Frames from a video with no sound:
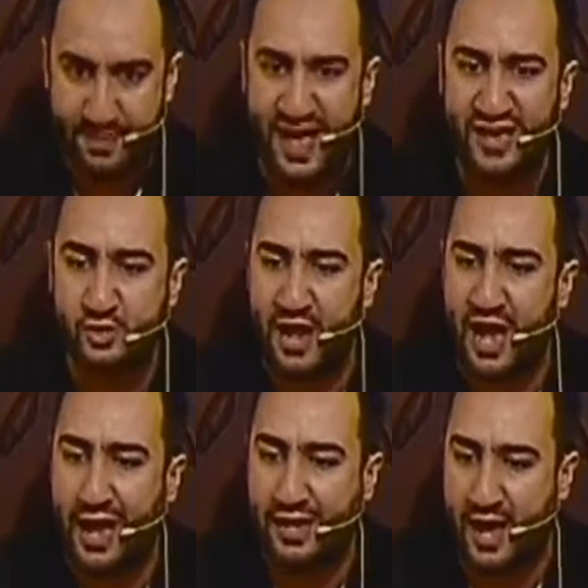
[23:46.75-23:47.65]
There has to be
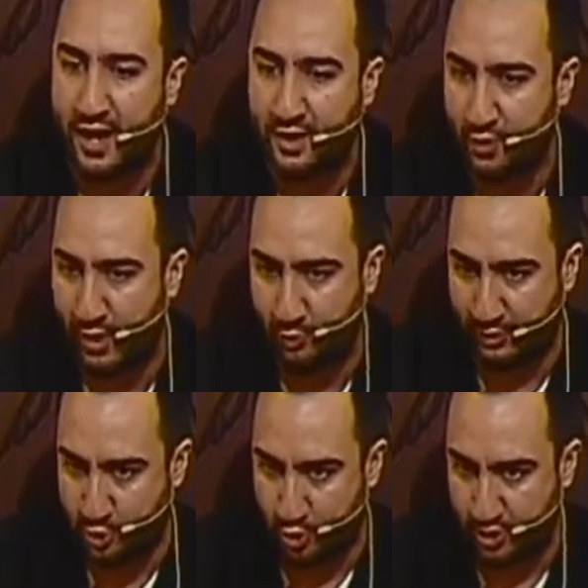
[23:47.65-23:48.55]
akhlaq the way
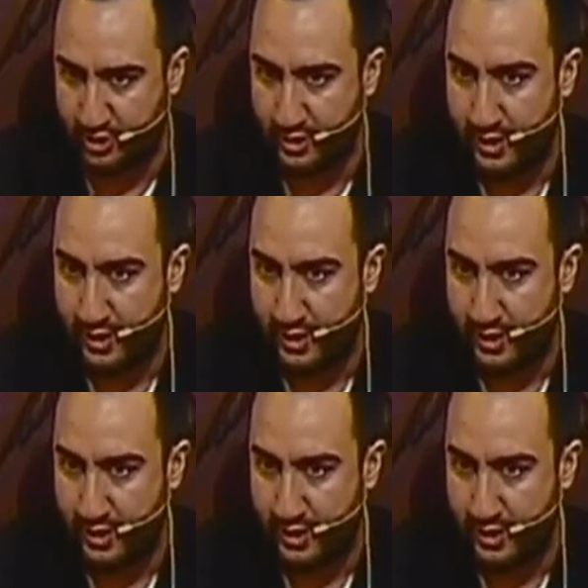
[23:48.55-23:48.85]
we talk.